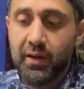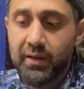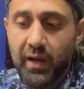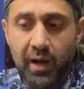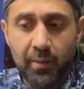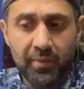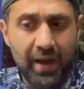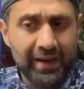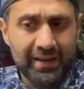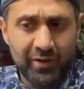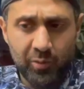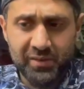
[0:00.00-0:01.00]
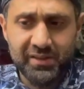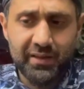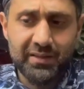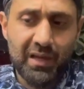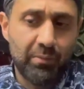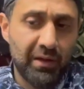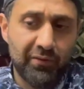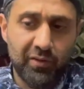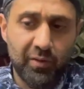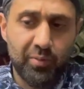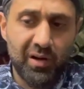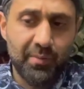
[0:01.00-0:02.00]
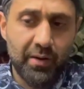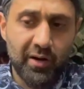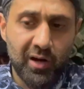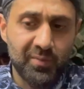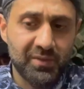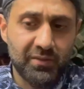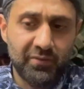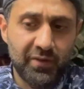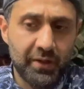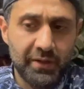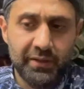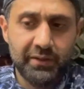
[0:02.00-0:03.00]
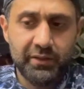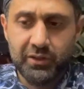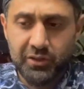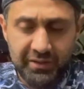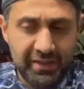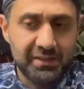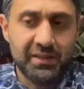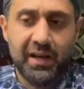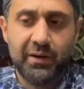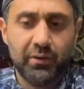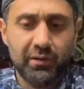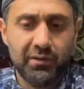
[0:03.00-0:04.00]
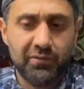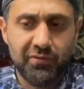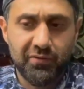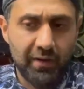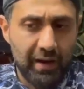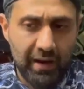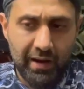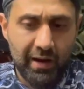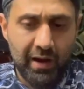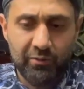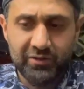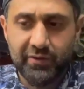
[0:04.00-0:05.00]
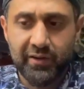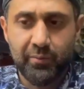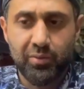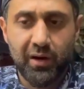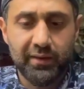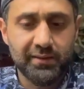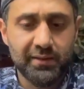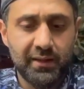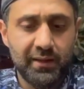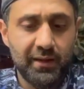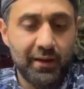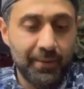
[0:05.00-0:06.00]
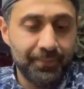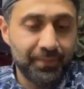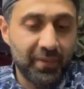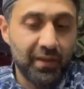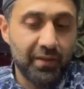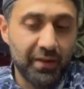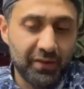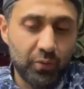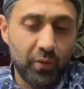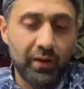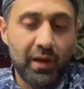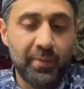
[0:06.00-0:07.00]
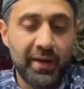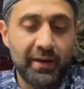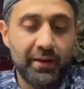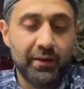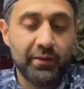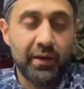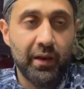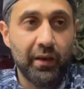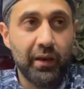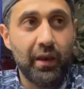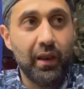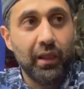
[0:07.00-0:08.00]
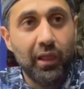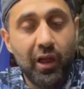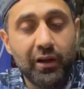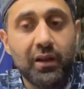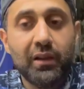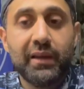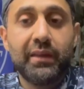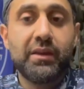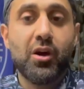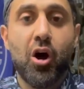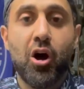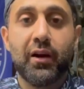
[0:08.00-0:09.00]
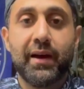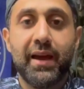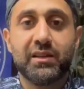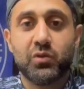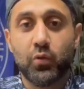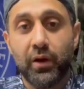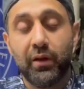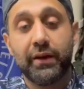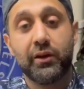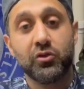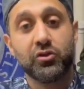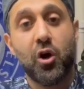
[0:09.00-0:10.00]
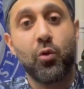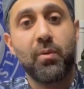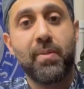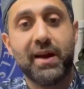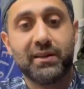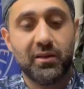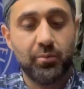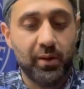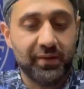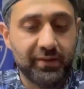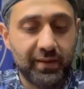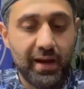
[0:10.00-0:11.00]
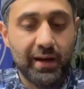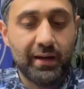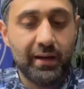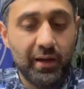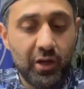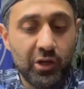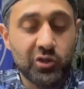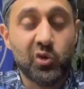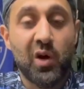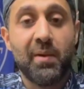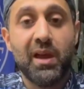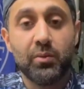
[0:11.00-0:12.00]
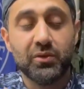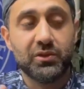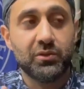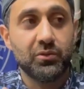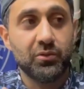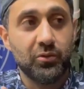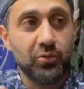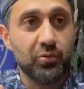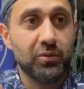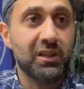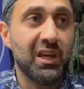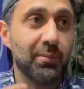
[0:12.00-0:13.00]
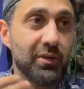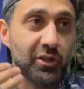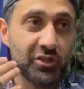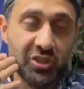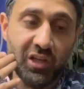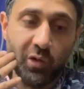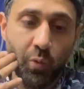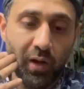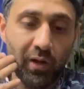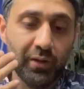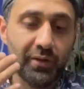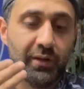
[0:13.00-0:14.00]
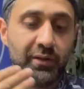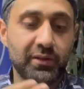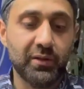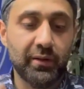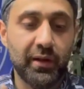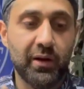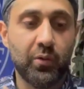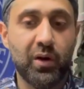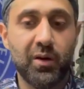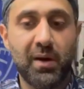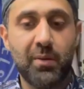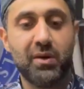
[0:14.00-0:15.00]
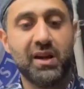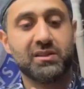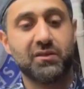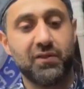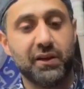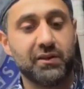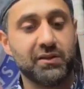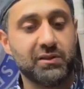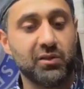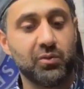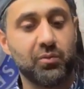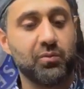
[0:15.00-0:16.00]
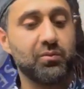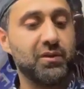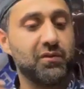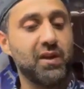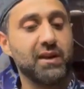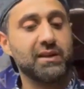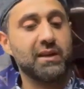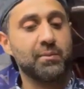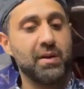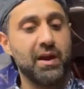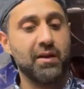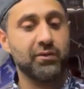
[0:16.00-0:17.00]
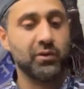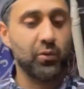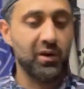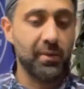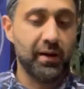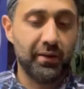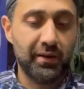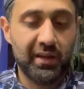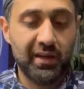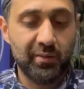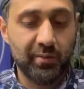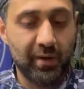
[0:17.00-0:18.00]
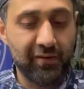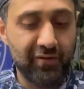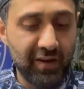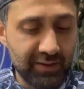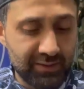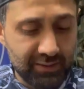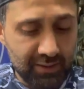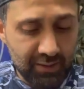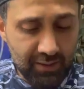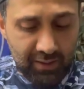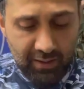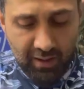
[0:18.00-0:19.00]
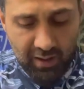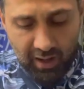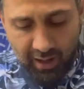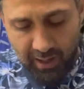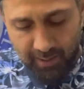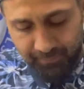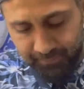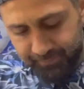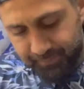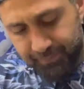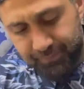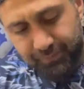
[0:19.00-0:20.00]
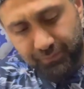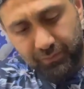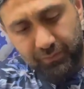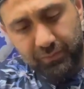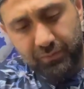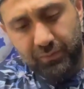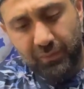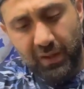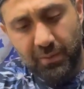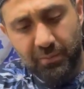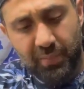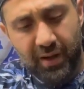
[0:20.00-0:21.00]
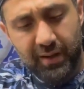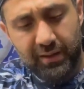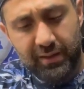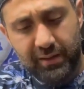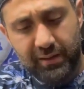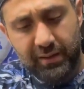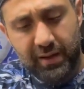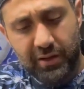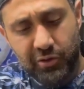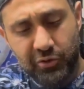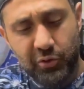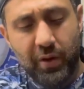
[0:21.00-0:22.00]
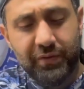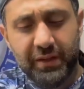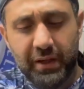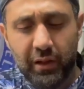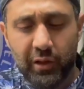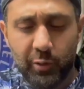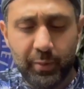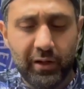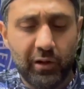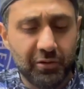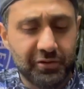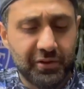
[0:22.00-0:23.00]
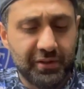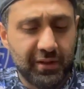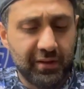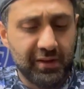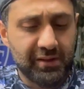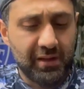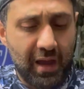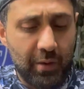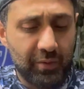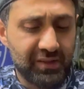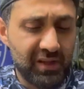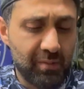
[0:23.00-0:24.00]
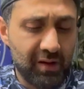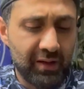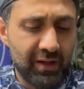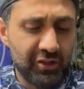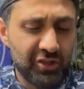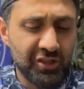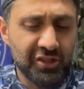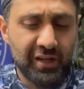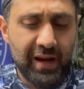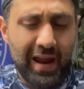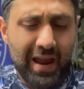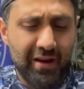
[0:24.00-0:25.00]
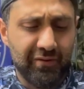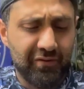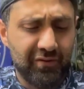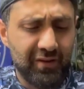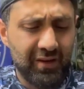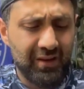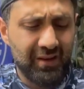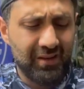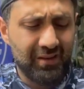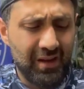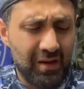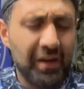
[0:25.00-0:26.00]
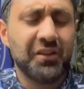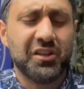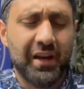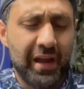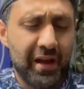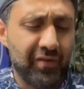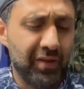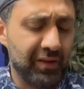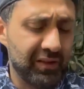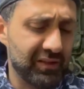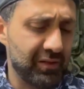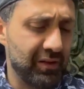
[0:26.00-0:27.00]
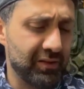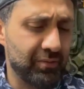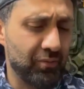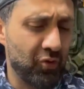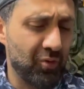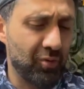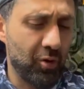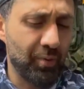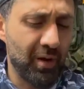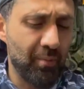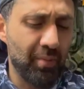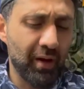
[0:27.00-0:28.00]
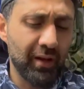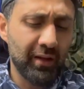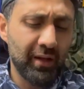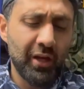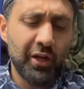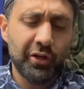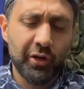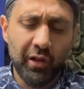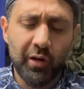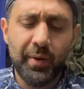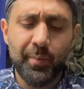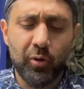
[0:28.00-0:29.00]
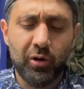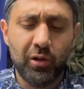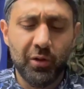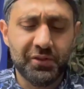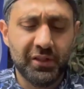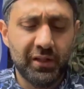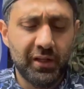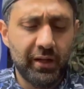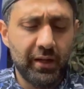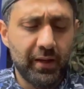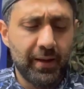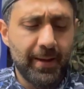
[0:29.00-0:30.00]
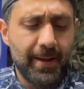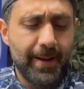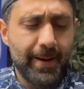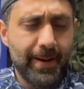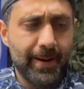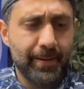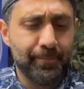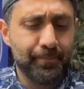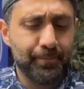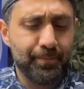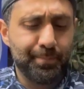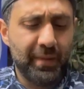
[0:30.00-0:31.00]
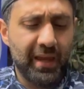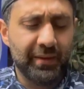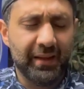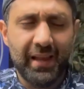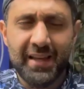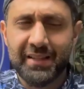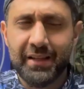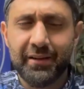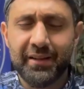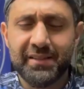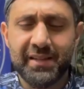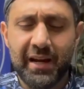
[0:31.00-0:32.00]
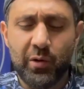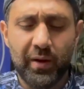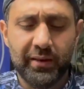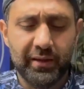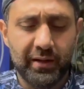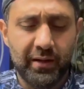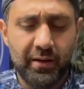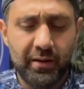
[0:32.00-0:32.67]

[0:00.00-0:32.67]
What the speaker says: I can almost say the same thing for the Primary Arms. Very decent eye relief. I was very impressed. This one, I mean, luckily the AUG has a rail that goes all the way back to the buttstock, so I'm able to keep a good cheek weld into there where my brass deflector is still deflecting. I'm not having to worry about anything hitting me in my face. But you do have to get a little bit closer to this. would say about an inch, inch and a half. Inch and a half, I think, is more appropriate. But you're a little bit more closer. And the glass clarity is not quite there.